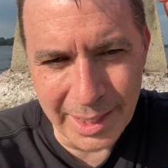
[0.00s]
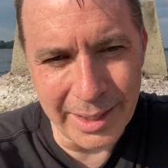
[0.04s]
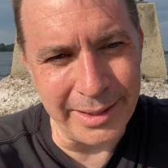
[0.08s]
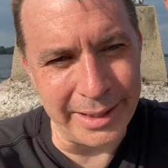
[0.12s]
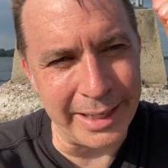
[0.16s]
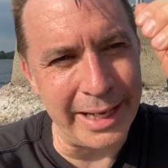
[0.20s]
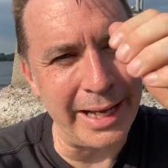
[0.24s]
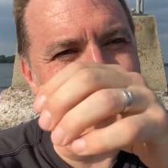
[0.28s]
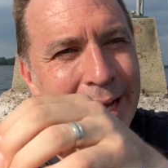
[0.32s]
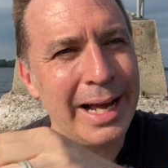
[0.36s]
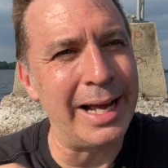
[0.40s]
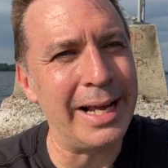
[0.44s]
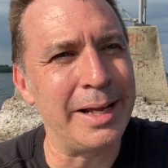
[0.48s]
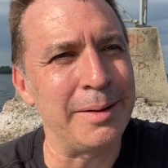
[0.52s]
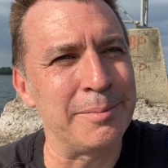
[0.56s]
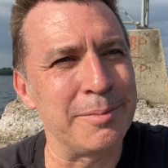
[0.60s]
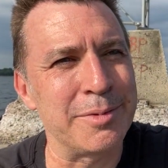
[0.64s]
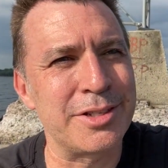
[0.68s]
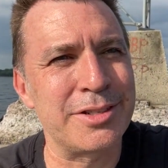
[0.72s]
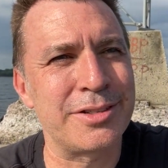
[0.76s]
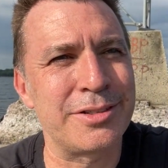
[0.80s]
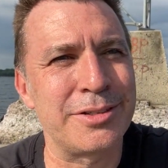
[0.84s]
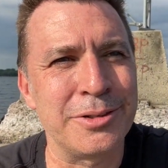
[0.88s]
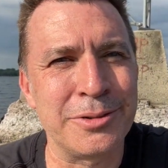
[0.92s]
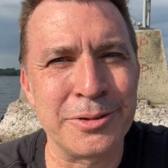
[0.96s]
yeah, I am
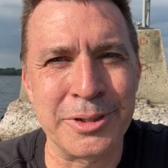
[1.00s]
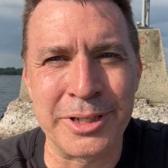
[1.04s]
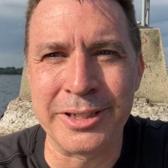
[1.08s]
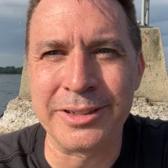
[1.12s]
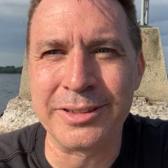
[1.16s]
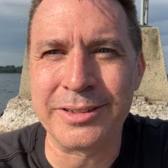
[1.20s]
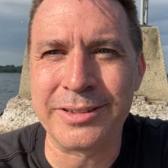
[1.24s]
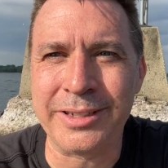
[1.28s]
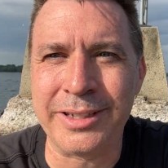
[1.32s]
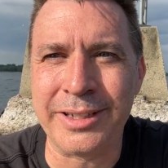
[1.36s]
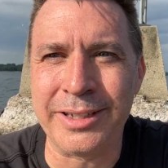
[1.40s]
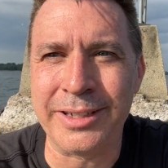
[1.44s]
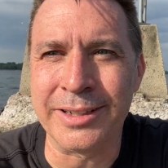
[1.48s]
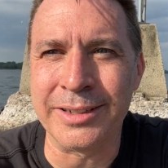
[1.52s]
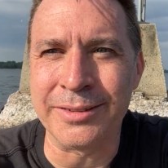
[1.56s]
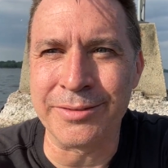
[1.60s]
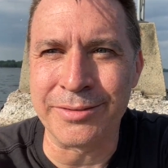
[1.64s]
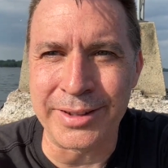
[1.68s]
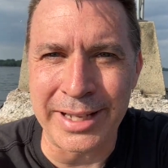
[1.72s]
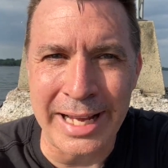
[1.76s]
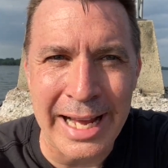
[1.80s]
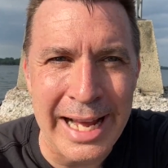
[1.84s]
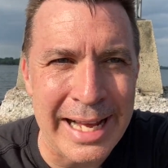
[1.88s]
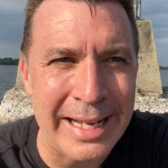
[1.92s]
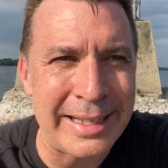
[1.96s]
so guilty
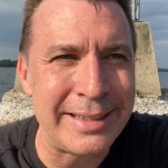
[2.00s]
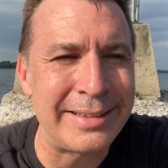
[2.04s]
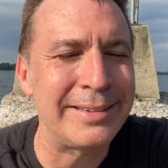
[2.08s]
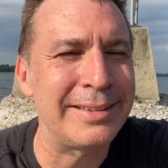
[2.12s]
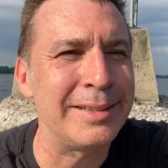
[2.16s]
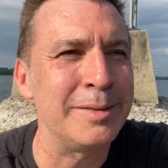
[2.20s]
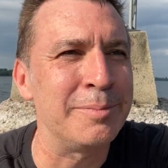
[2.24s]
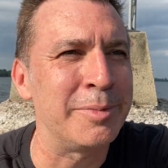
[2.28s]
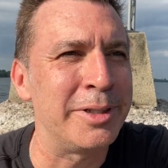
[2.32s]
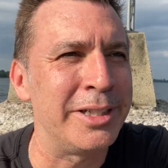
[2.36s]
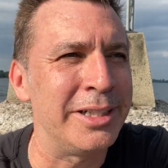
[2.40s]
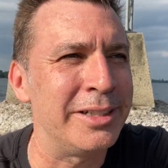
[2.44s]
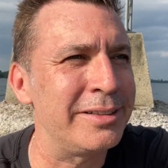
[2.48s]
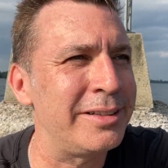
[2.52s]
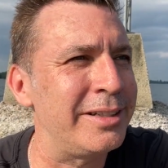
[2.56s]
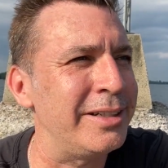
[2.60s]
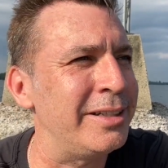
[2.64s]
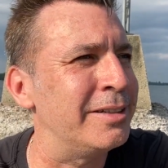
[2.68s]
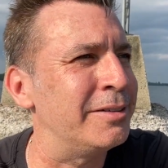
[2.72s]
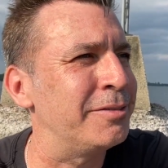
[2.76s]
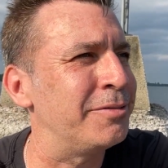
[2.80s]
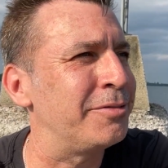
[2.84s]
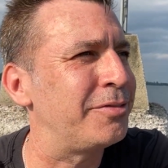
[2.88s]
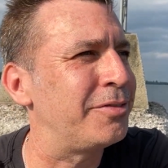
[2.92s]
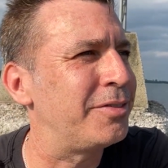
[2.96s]
of that. I'm guilty
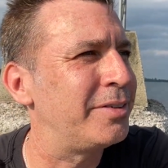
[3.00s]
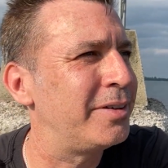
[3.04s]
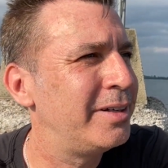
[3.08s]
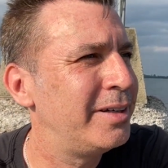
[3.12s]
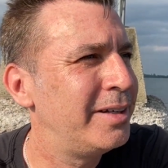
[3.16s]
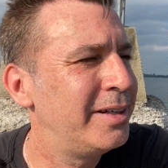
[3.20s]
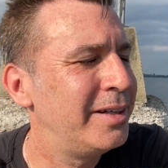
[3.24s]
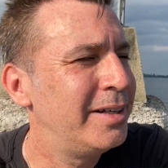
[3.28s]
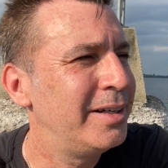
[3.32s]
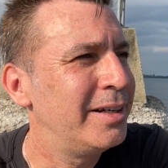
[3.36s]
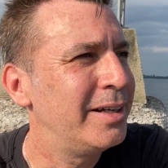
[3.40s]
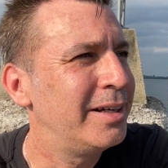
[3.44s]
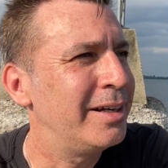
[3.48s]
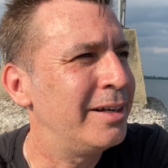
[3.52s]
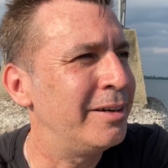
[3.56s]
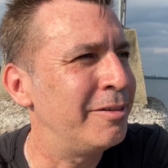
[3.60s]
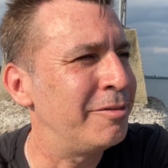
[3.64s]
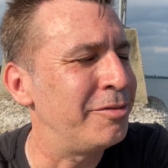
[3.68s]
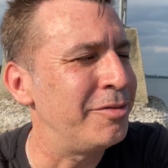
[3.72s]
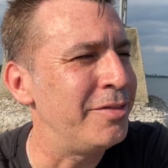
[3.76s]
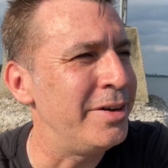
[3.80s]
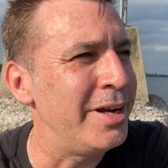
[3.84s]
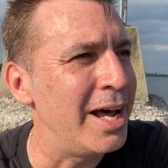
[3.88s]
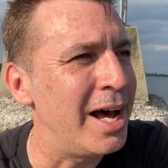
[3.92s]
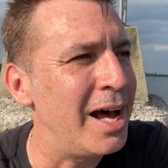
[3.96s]
of
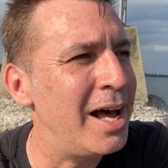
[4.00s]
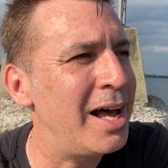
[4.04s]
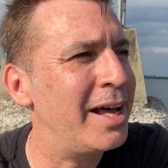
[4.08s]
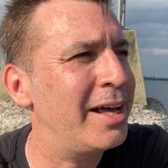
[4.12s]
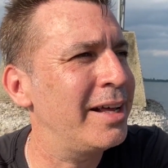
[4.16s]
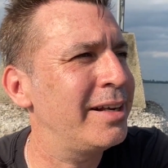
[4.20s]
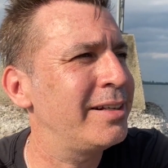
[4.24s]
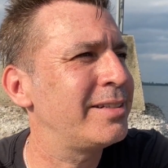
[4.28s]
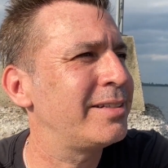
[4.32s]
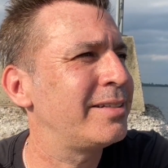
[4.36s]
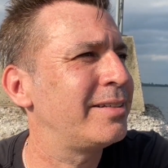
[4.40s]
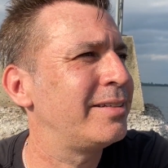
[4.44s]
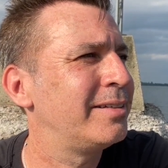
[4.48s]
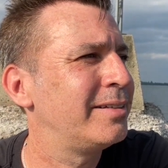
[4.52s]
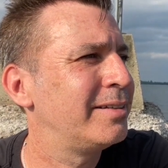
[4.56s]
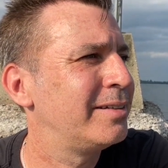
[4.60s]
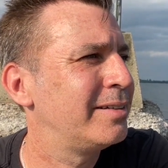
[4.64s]
not